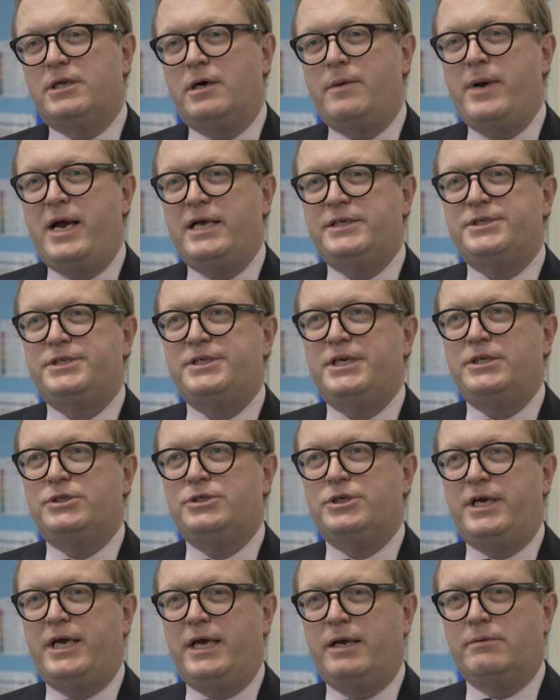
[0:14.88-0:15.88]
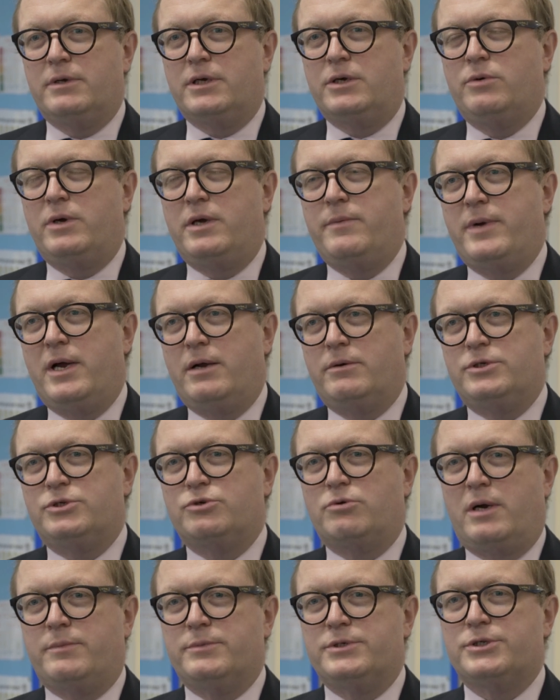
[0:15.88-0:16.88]
I'm head teacher here at Queen Mary's
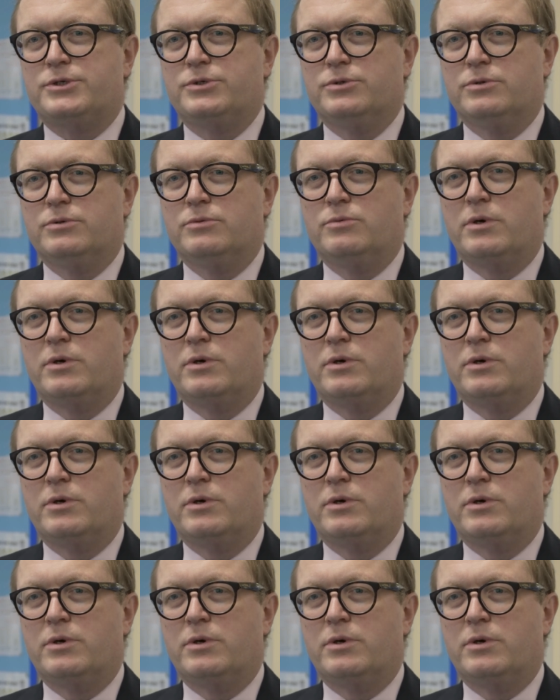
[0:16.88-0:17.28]
Grammar School.